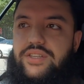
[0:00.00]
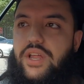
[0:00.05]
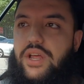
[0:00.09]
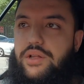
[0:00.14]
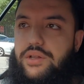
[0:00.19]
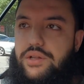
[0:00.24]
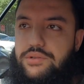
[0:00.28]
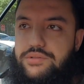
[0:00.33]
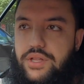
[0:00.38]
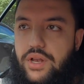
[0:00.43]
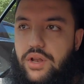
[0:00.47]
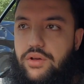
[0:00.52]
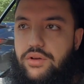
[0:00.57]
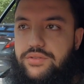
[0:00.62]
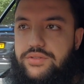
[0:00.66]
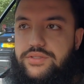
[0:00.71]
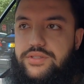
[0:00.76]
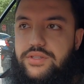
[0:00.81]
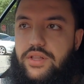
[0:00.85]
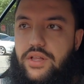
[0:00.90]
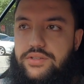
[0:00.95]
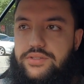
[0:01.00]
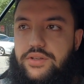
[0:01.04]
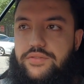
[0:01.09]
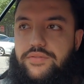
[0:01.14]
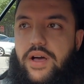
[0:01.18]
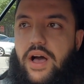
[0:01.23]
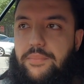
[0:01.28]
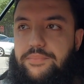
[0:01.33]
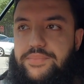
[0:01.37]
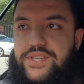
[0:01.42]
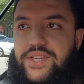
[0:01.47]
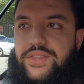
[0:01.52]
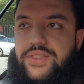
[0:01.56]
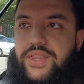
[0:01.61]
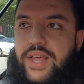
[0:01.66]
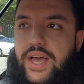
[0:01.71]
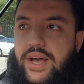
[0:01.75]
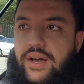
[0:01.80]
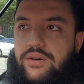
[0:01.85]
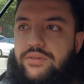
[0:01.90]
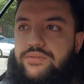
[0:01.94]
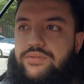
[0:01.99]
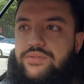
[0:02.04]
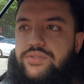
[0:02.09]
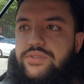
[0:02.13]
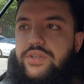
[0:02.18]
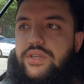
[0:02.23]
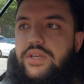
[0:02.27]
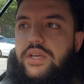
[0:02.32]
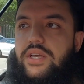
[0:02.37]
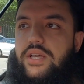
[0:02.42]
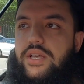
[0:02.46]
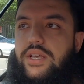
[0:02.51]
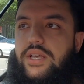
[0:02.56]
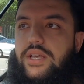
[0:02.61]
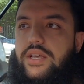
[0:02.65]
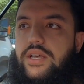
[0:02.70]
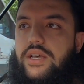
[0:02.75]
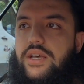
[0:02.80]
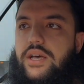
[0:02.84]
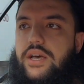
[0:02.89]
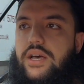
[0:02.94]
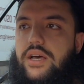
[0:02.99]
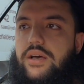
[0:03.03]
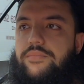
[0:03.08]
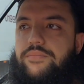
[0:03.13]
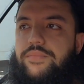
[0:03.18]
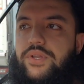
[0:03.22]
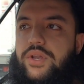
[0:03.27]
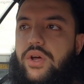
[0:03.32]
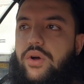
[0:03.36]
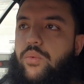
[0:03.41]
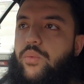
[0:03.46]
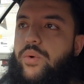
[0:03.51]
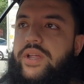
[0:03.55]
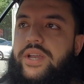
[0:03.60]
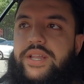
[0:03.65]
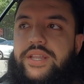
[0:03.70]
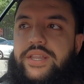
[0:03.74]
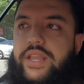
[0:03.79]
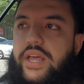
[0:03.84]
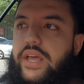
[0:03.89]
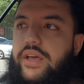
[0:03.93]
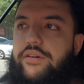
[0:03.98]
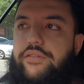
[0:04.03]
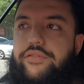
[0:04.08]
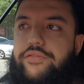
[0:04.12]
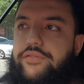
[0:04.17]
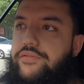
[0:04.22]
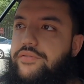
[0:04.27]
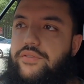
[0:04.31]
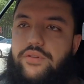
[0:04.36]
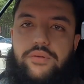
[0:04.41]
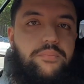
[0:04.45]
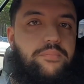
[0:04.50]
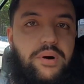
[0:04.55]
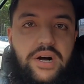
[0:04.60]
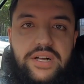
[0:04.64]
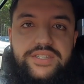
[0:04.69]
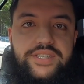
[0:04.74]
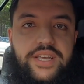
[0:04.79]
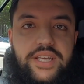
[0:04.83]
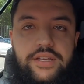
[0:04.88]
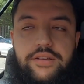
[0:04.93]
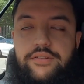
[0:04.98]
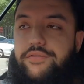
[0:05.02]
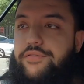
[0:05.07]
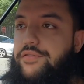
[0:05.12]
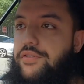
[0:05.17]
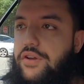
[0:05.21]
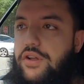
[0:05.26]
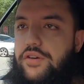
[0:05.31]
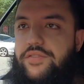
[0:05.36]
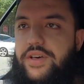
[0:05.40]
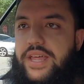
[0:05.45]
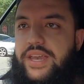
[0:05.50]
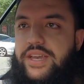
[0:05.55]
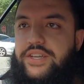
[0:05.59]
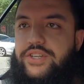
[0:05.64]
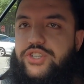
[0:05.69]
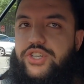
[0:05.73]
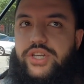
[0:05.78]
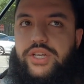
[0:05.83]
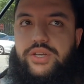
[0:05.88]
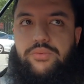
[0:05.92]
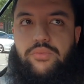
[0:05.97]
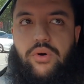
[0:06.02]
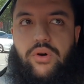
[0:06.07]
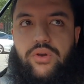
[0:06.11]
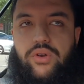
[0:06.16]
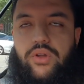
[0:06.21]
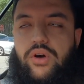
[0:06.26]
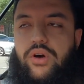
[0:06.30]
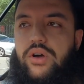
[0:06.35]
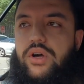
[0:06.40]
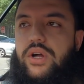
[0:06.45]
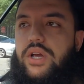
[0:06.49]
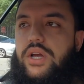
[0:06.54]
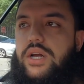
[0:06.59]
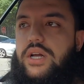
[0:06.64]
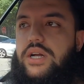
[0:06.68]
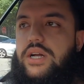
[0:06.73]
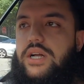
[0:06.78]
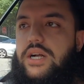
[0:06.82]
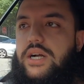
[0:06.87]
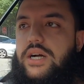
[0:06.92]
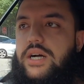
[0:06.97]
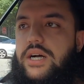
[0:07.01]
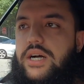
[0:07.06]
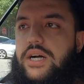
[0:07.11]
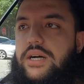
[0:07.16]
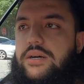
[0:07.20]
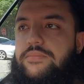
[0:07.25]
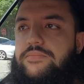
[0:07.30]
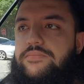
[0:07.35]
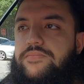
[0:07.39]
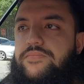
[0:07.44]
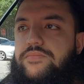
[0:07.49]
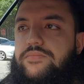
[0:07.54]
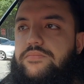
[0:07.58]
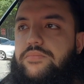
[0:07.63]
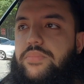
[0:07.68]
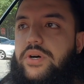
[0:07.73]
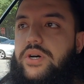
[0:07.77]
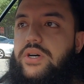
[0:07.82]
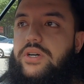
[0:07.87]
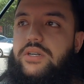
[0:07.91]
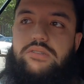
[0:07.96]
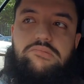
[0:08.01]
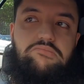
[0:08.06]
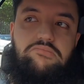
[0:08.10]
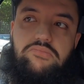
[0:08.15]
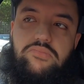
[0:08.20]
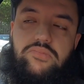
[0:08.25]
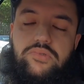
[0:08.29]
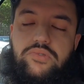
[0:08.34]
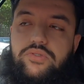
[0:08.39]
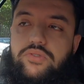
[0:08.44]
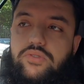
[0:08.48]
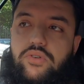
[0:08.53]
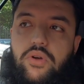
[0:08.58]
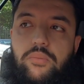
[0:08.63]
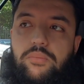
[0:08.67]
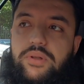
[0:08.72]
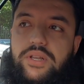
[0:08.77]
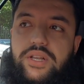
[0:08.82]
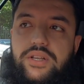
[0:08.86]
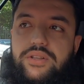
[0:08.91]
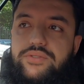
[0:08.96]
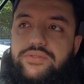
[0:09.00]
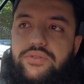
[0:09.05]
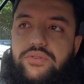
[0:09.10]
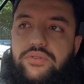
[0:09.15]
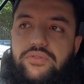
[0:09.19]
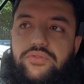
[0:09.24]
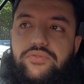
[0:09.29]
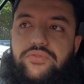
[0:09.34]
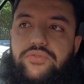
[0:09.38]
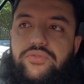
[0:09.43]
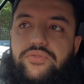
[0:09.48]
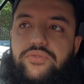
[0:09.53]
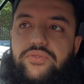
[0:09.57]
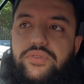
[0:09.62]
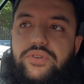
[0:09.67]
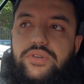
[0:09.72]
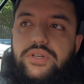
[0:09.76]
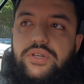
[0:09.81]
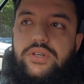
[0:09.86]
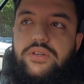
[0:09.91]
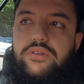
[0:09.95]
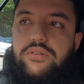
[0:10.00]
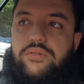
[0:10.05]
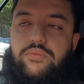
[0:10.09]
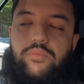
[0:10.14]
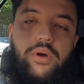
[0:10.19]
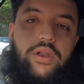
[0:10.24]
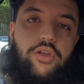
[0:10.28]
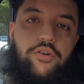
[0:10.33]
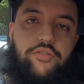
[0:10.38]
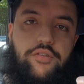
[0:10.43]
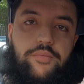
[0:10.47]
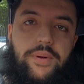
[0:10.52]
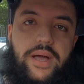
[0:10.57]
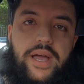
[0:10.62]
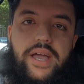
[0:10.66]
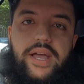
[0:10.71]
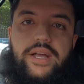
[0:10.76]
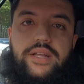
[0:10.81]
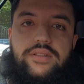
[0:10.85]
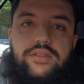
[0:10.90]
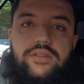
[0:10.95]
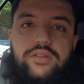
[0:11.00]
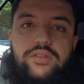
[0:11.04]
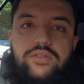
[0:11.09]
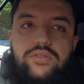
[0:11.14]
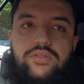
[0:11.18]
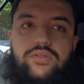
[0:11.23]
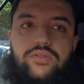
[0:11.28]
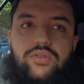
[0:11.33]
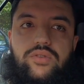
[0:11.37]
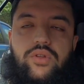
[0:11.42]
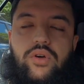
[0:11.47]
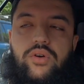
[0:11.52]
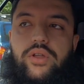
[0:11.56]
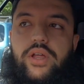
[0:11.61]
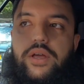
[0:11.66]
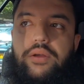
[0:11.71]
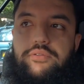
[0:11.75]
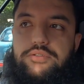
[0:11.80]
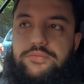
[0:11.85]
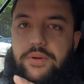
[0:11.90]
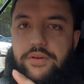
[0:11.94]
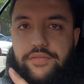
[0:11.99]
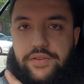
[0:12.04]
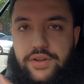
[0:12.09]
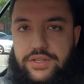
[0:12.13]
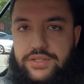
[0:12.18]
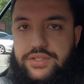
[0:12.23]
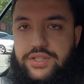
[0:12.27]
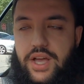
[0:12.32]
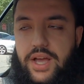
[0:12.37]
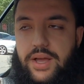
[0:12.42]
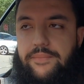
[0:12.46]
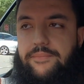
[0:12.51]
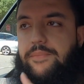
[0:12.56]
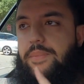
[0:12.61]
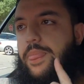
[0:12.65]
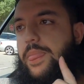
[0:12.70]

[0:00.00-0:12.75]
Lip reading: You know, it was lots of ups and downs. You know, went in there, you know, buzzing, full of energy and whatnot, but completely sort of went over my head to know that it was my first time.